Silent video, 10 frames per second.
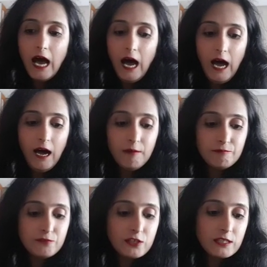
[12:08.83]

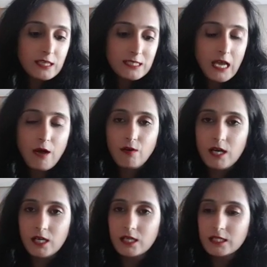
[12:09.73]
So this
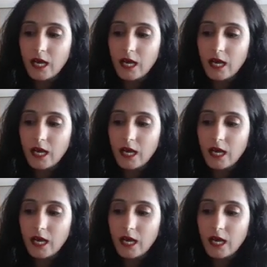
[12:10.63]
covers